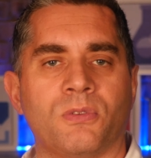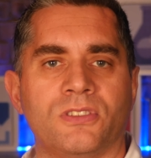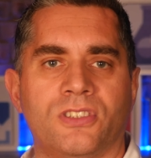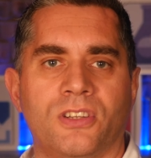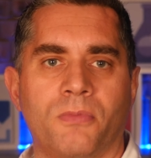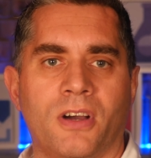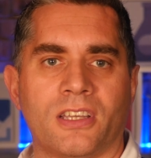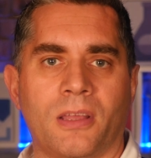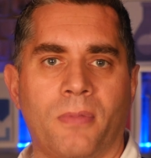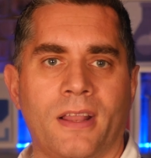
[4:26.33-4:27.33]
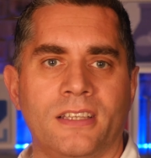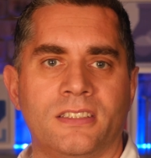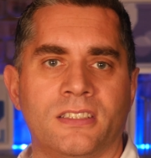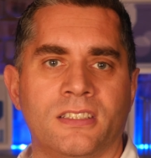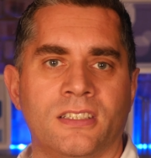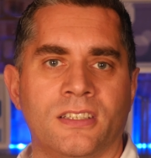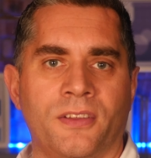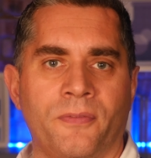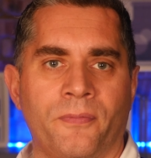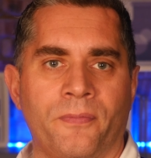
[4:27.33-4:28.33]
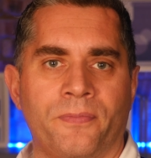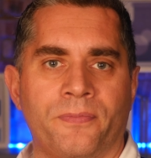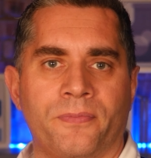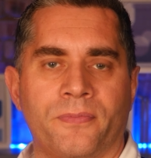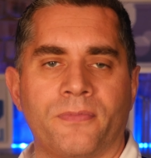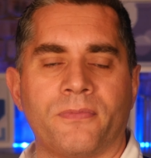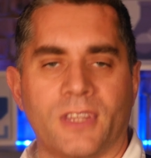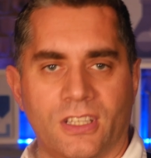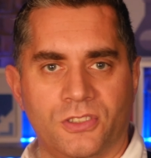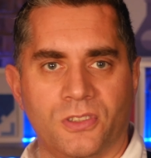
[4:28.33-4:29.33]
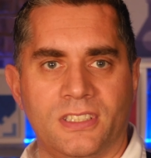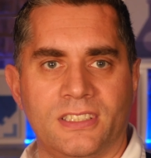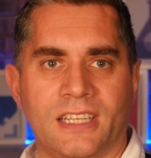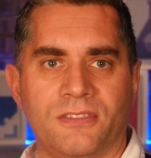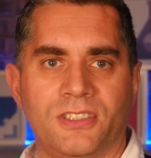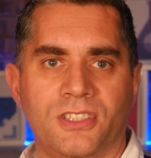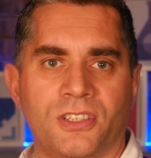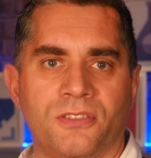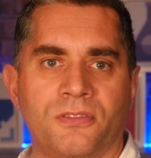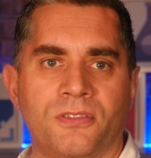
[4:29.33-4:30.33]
ones to the marketplace. Your choice is down to you.